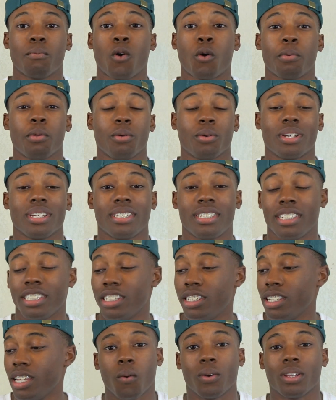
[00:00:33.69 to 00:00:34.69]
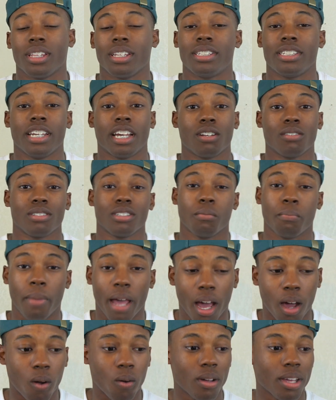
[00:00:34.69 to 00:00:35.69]
More people can see what the channel is
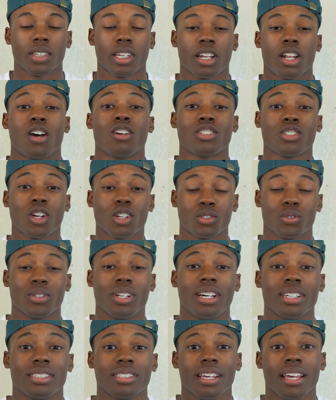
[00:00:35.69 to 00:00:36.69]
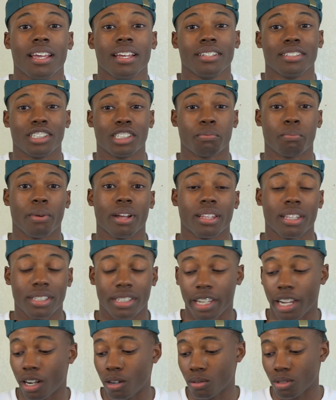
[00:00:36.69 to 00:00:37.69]
about. It all starts with us to spread the
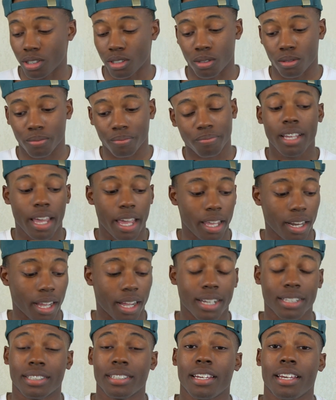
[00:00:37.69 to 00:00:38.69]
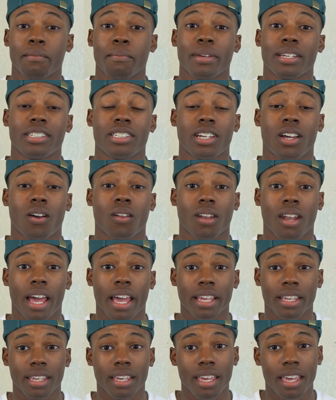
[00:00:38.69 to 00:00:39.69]
channel. So, hey, like I said, make sure y'all
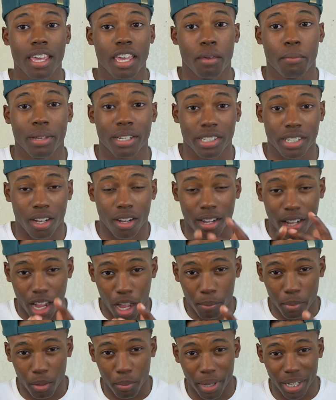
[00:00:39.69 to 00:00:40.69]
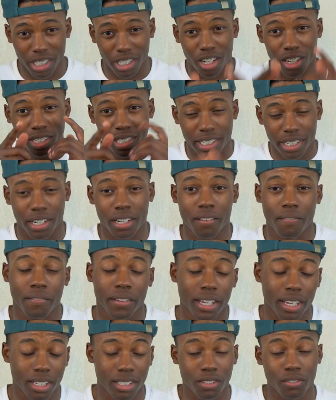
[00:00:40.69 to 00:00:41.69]
like, make sure y'all comment, make sure y'all share the
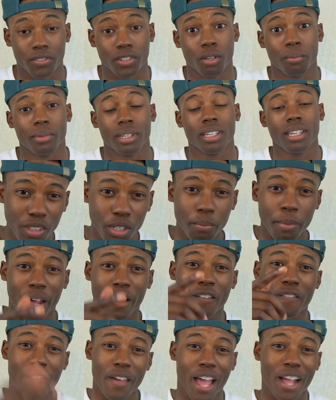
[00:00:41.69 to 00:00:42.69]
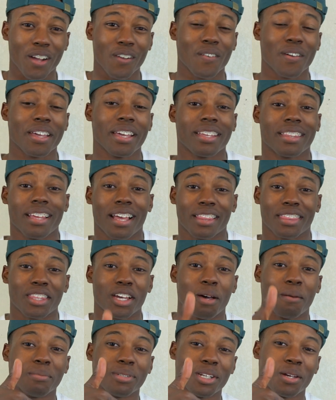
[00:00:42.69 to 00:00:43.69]
vid, you feel me? Matter of fact, go ahead and hit that
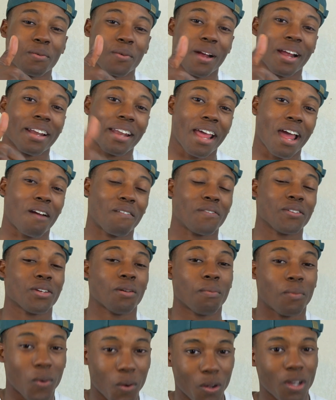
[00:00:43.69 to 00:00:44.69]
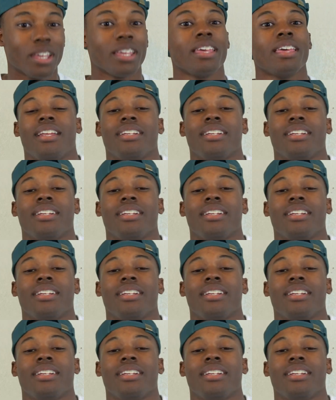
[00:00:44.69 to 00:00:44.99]
thumbs up right now for your boy.